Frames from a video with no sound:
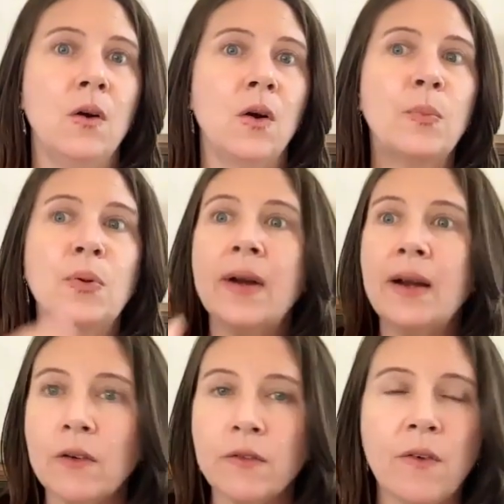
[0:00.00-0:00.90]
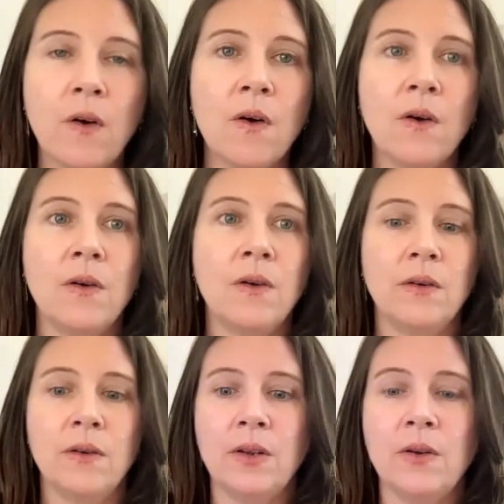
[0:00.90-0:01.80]
or prayerful,
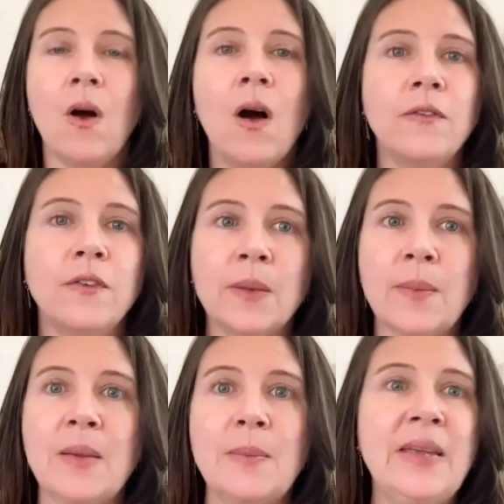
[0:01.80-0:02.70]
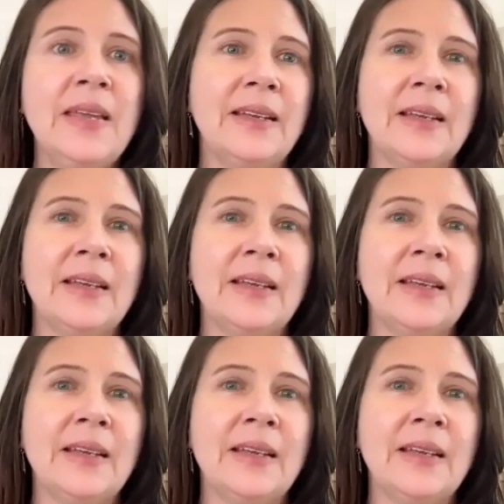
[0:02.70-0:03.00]
offering might be?